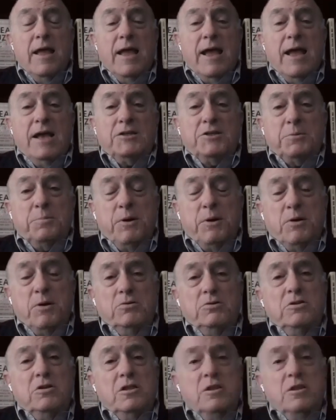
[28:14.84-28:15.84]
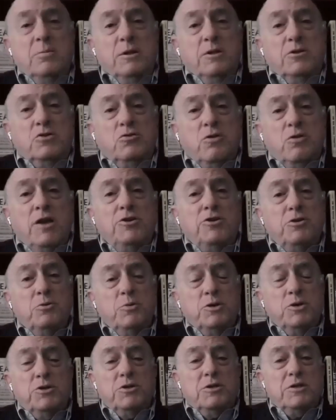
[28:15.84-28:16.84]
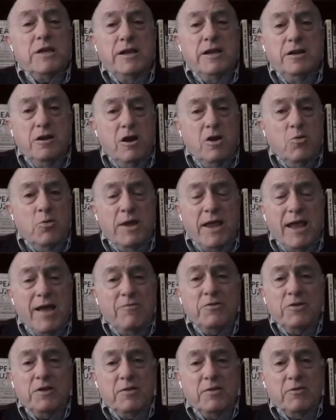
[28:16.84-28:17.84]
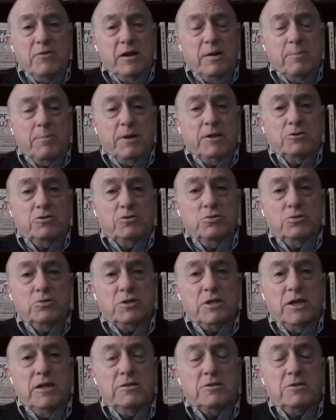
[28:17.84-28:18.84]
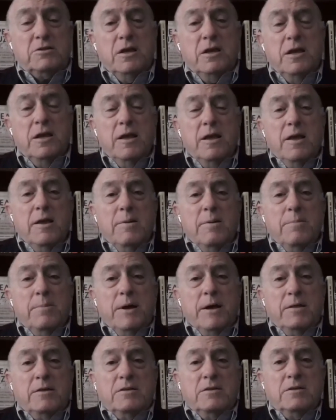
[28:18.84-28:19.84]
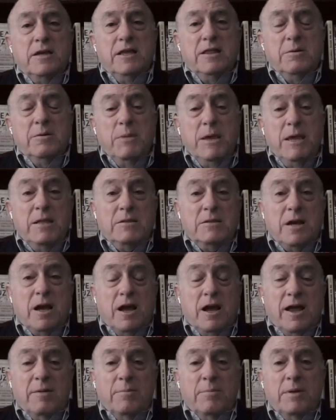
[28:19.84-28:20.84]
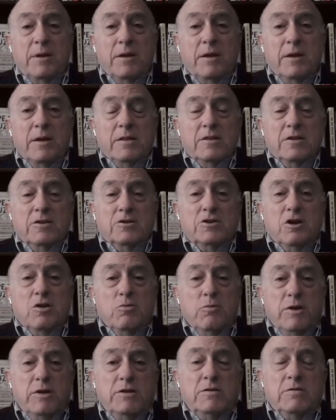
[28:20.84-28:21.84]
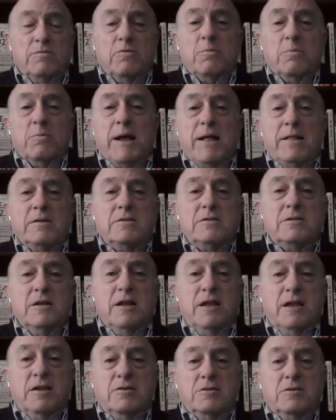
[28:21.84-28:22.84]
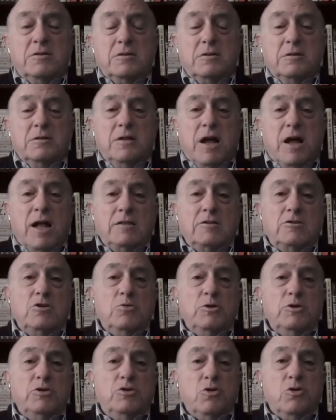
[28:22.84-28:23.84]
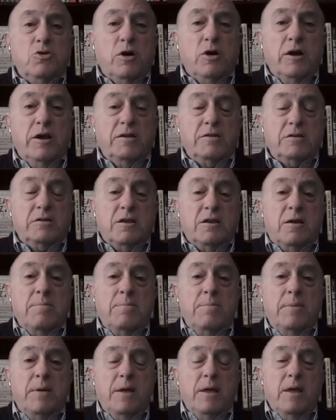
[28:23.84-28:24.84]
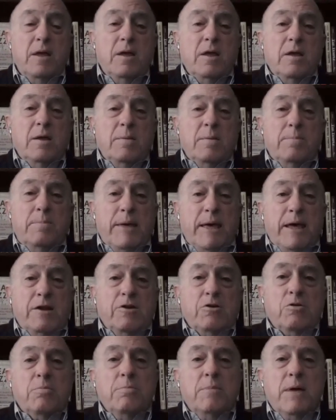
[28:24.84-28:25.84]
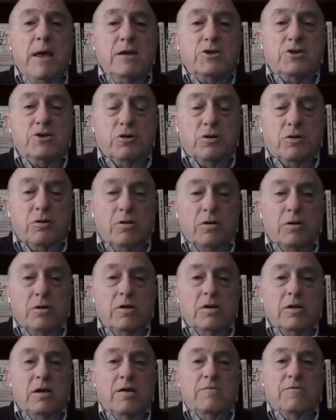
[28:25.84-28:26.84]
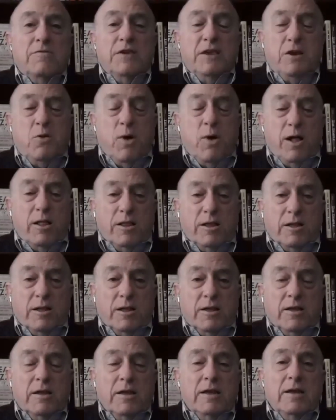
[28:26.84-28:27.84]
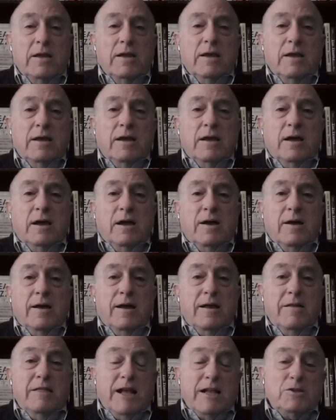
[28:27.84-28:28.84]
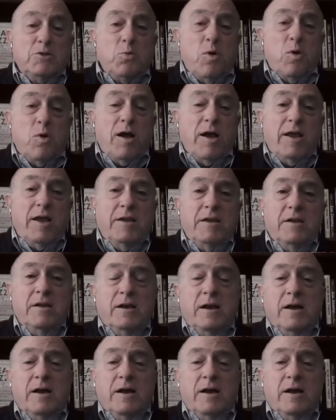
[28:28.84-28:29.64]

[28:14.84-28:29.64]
as opposed to the administration, which is saying, no, we haven't given up on two states. But in the meantime, there's no reason for Palestinians not to enjoy some better measure of equality. And that's why